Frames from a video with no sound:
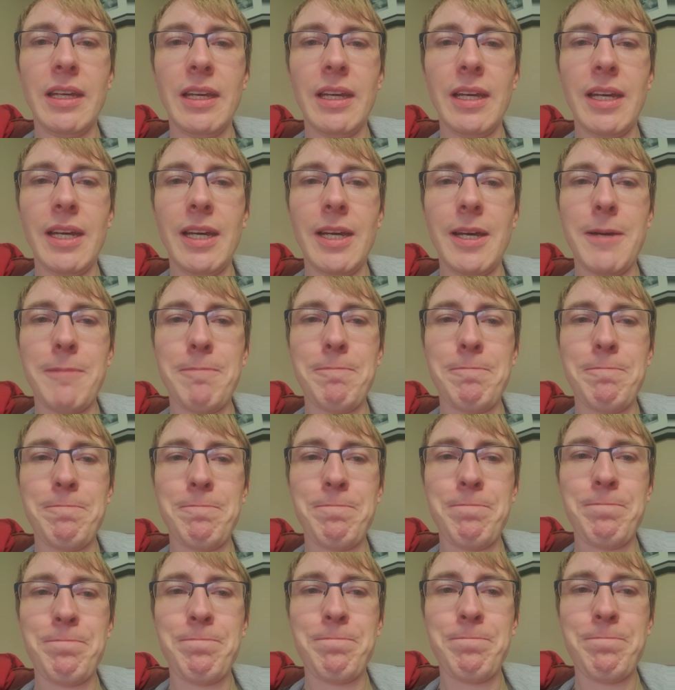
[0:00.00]

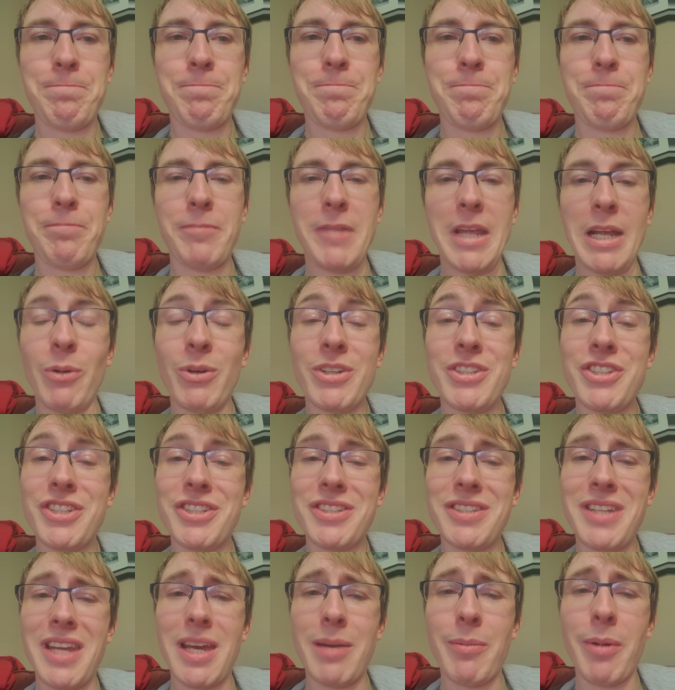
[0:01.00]
it wasn't
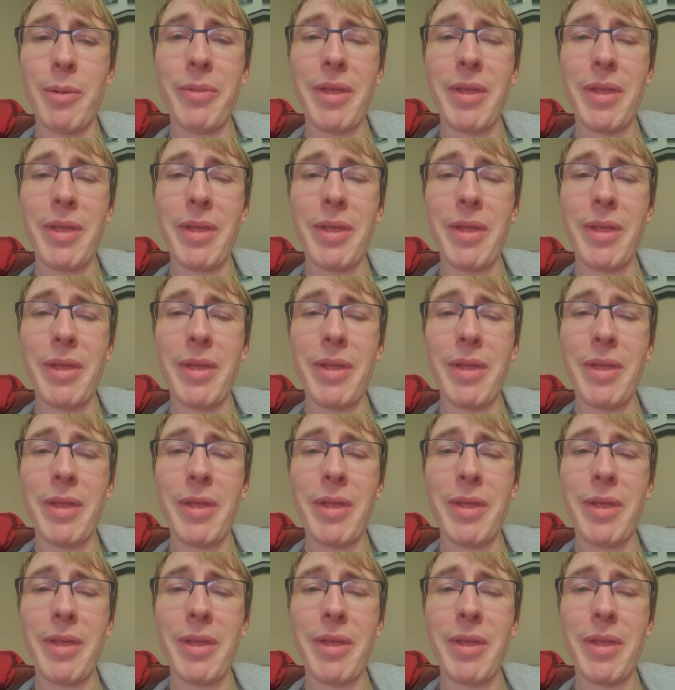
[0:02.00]
just him.